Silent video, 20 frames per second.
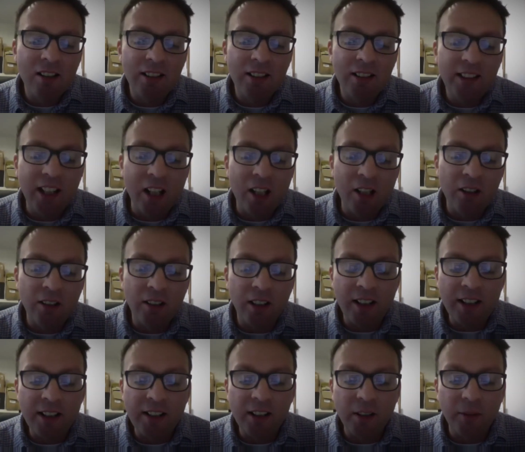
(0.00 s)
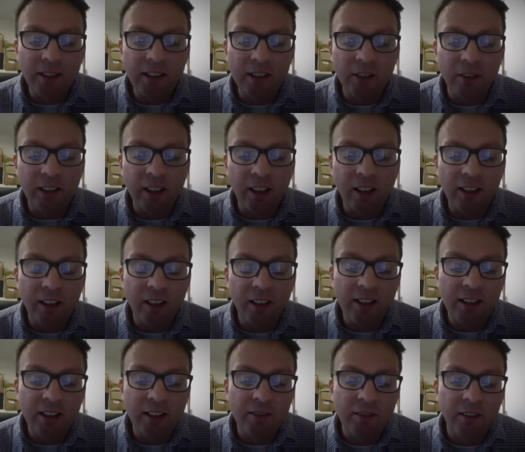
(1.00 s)
you know i used to enjoy i, I
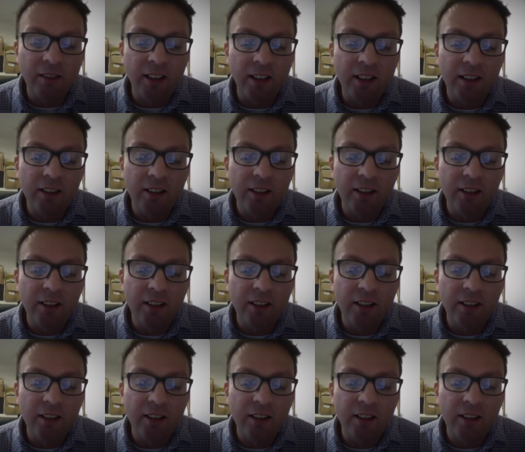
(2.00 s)
could like